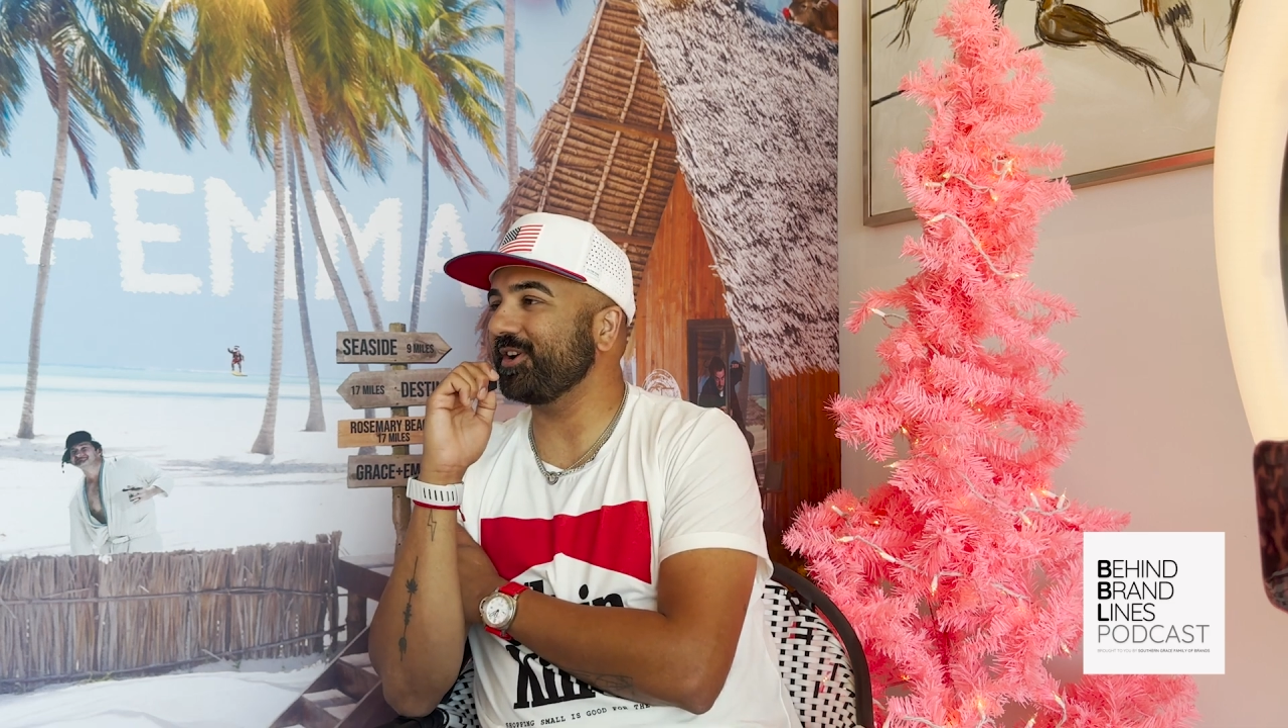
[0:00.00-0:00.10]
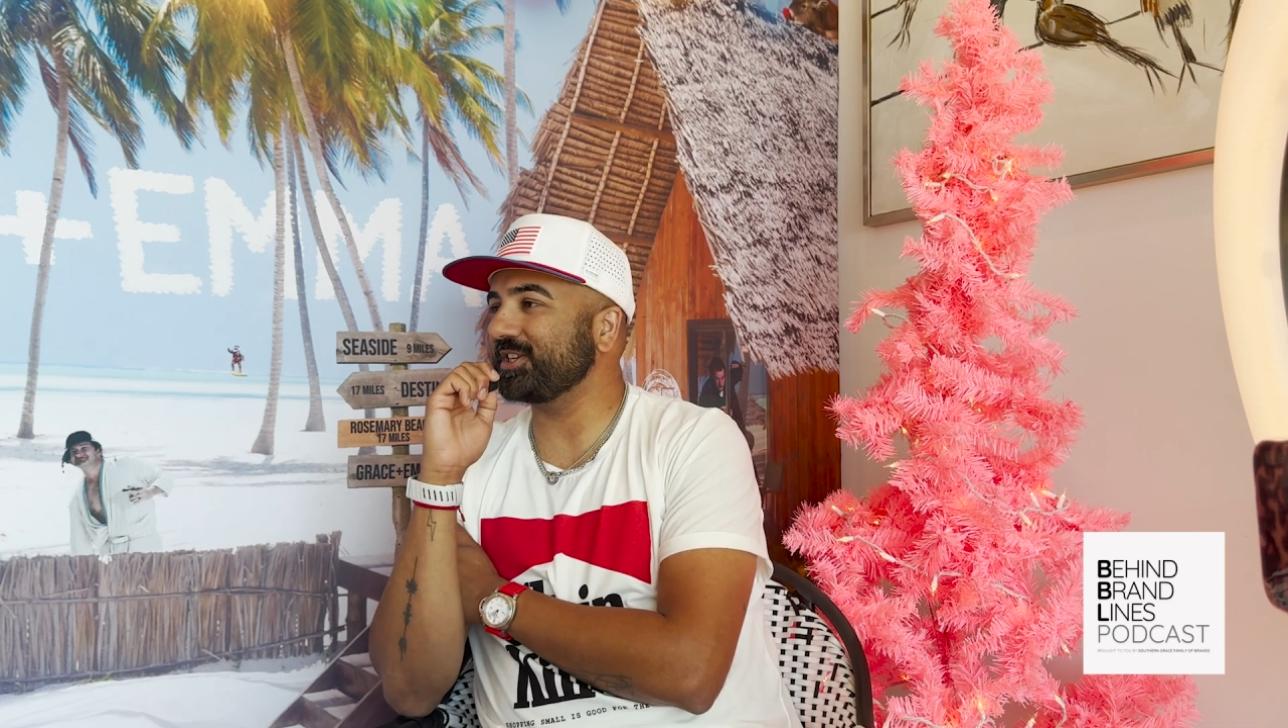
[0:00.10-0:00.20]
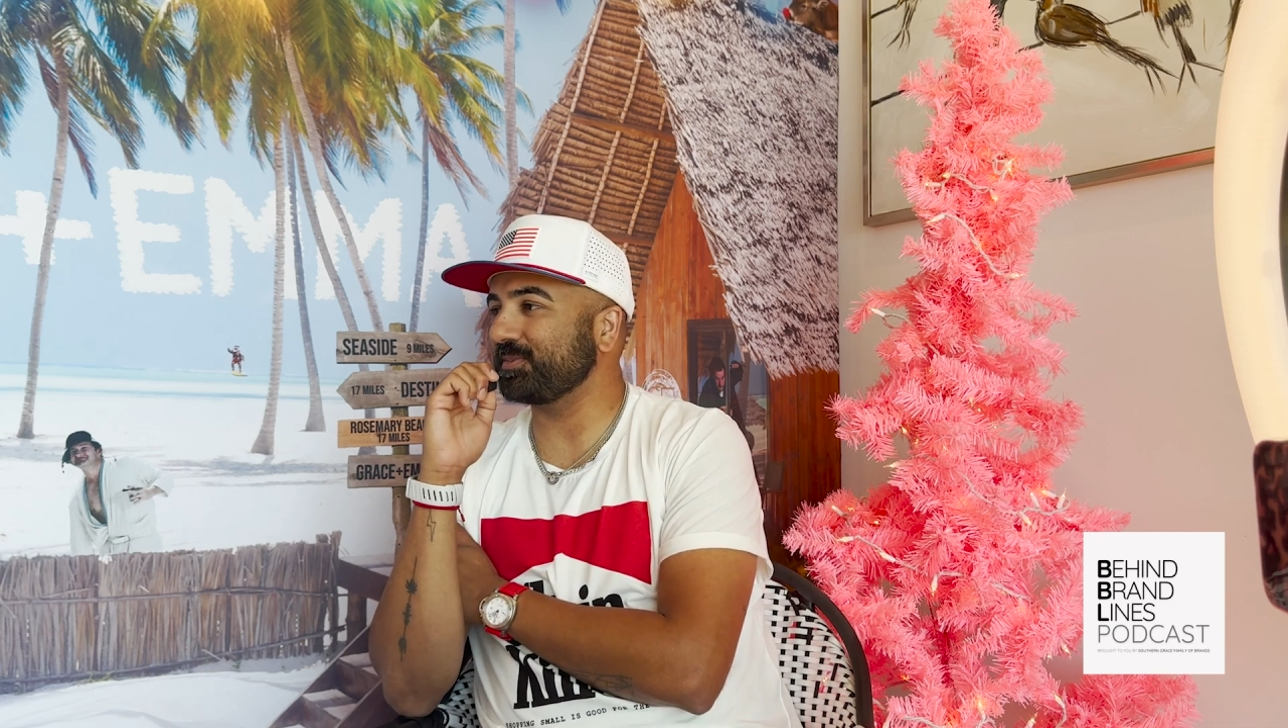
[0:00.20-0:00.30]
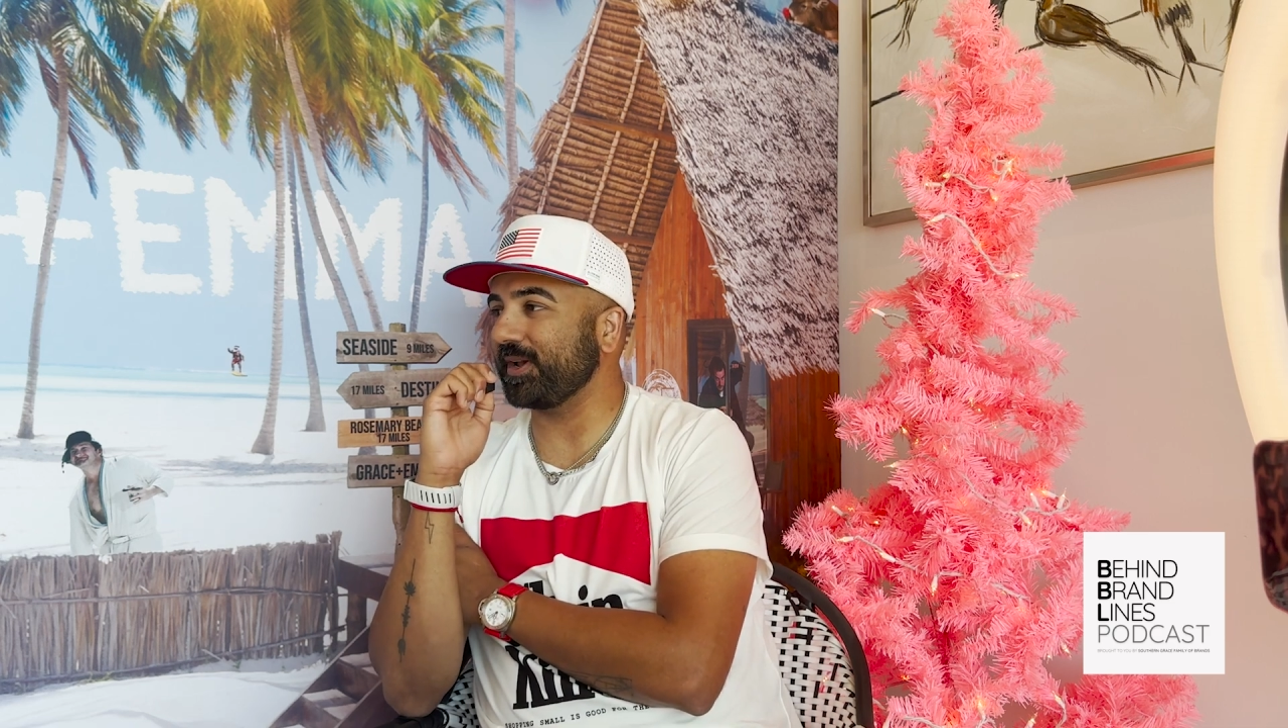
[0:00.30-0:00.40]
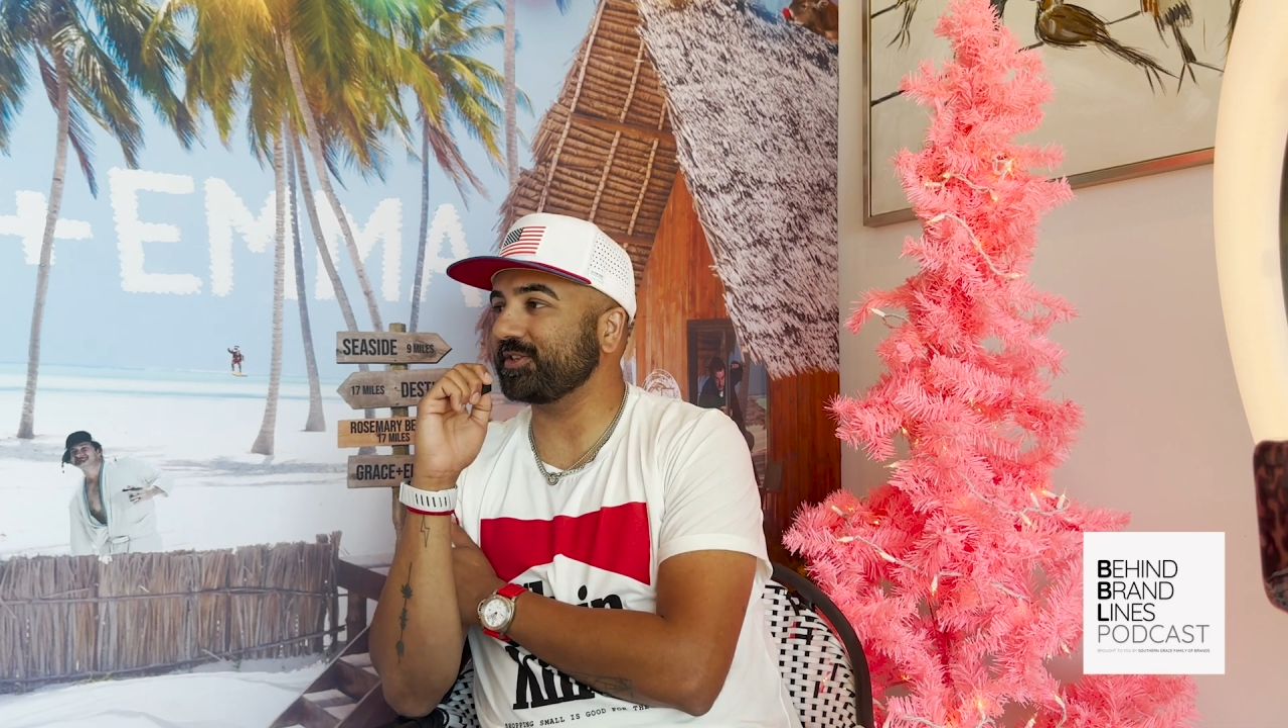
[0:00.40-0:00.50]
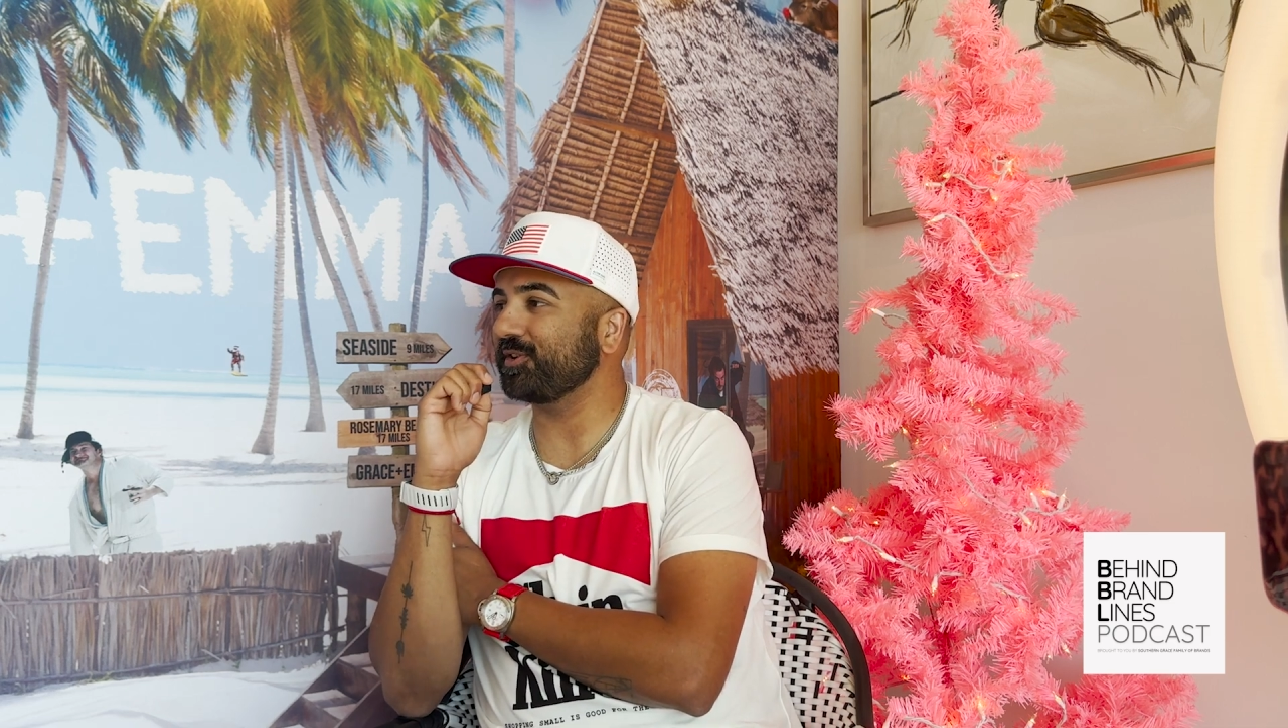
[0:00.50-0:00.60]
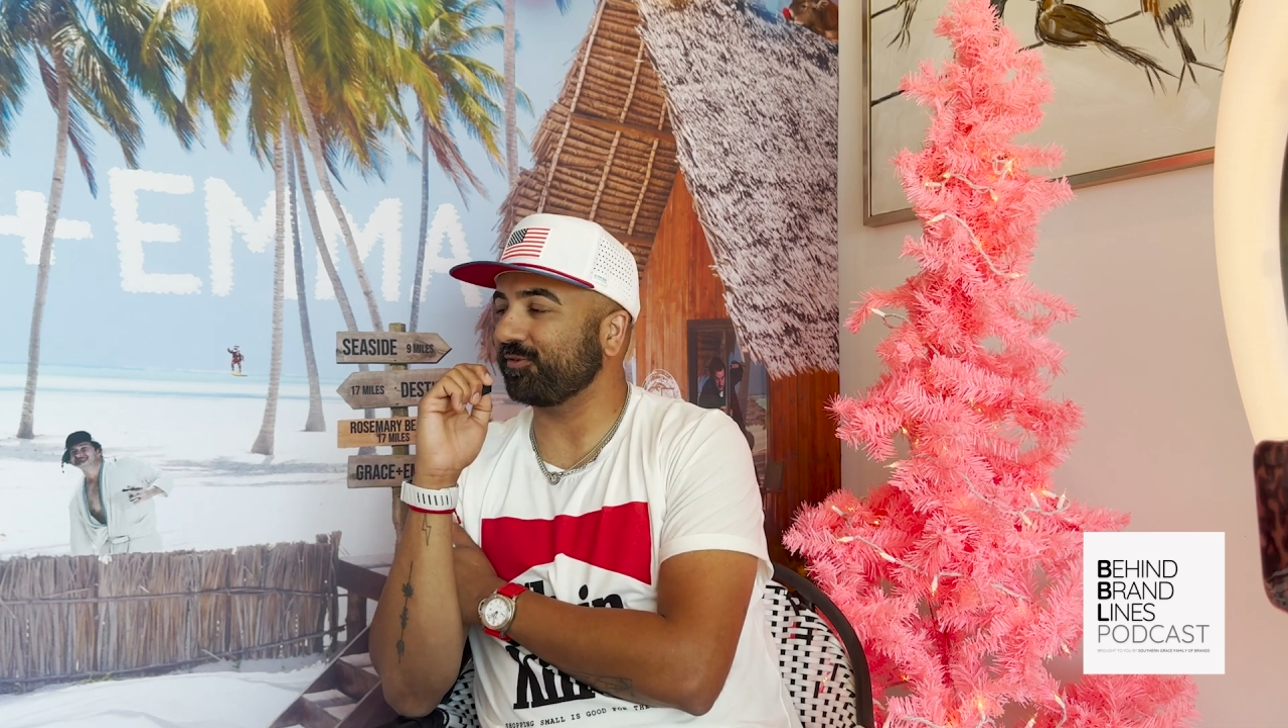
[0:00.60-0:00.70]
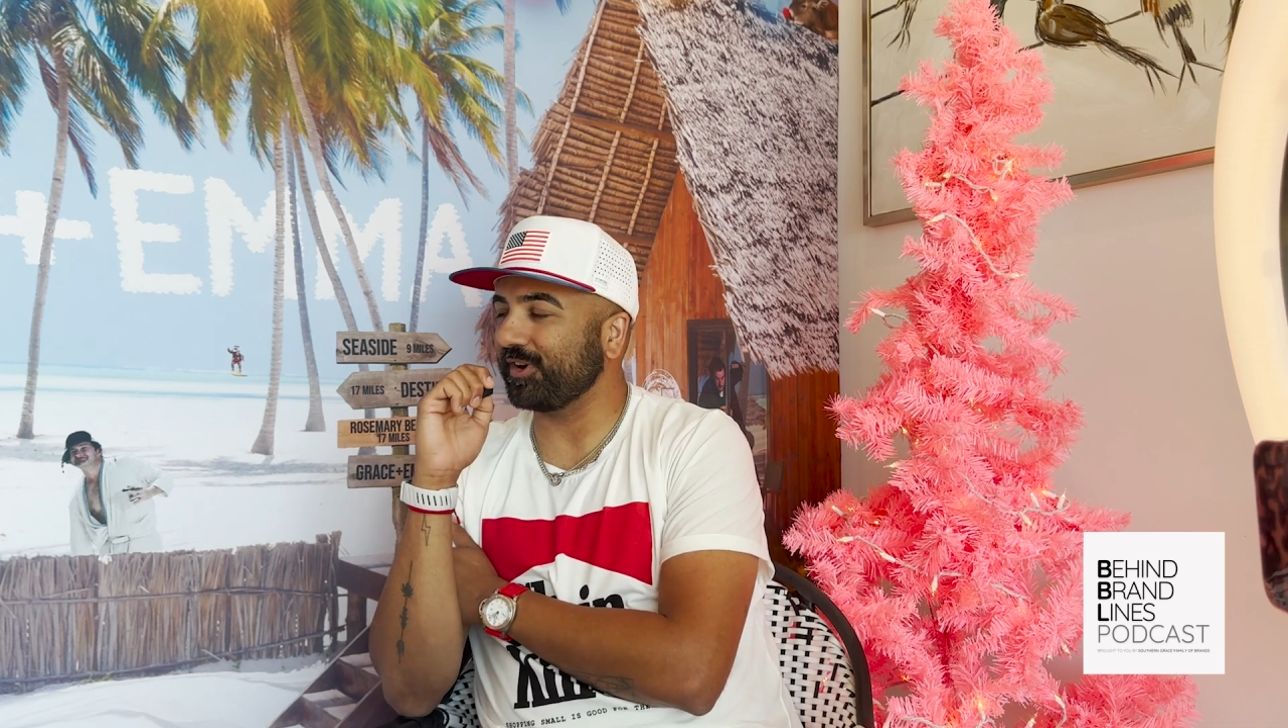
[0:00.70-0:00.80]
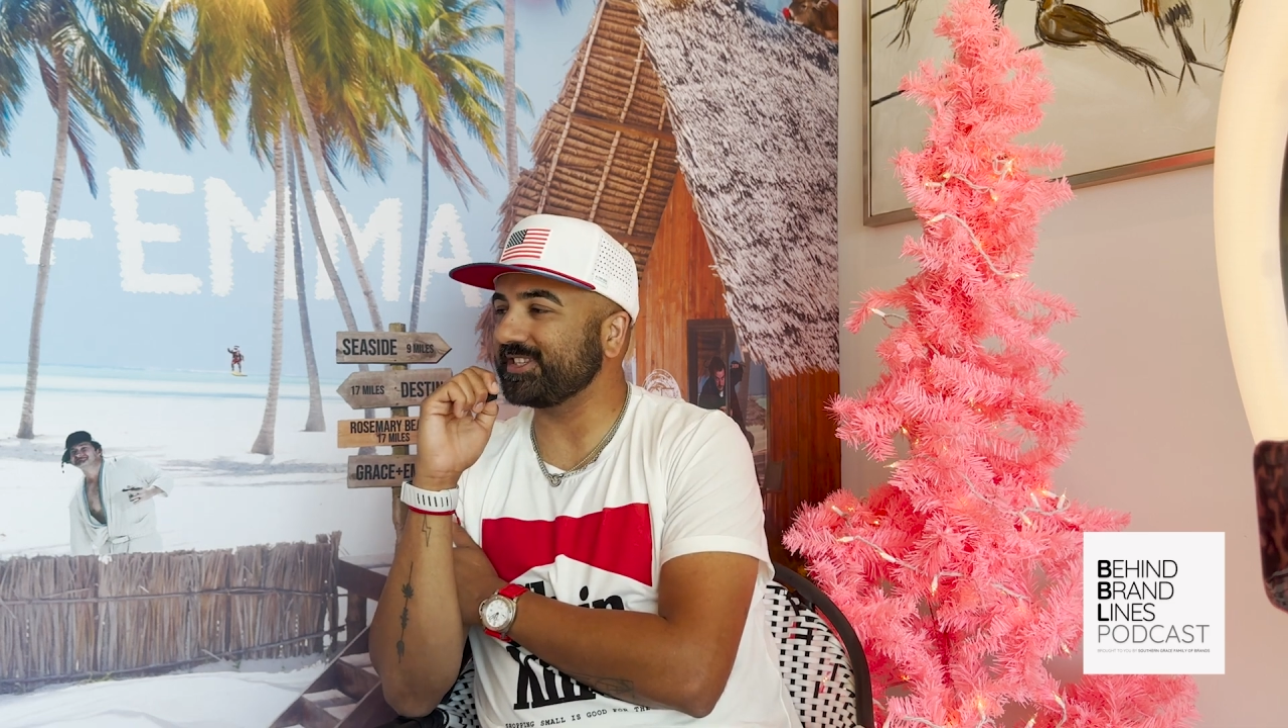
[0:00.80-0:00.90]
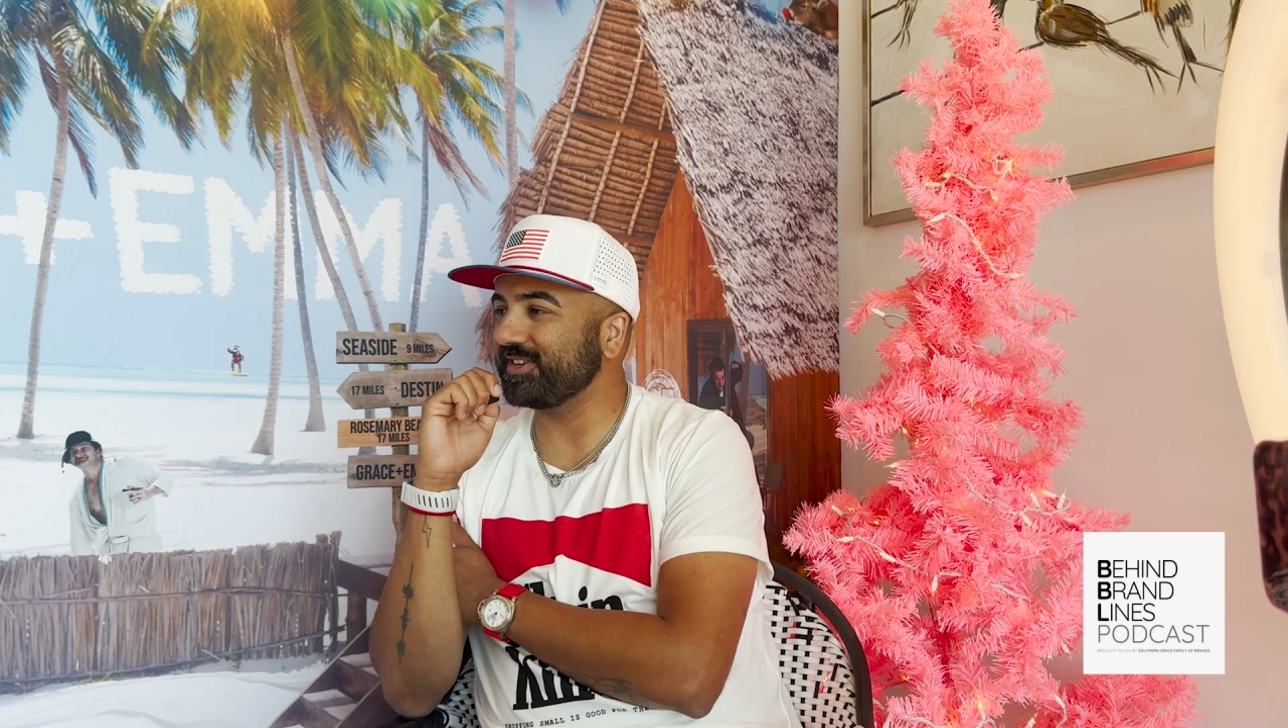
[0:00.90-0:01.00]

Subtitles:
expect your friends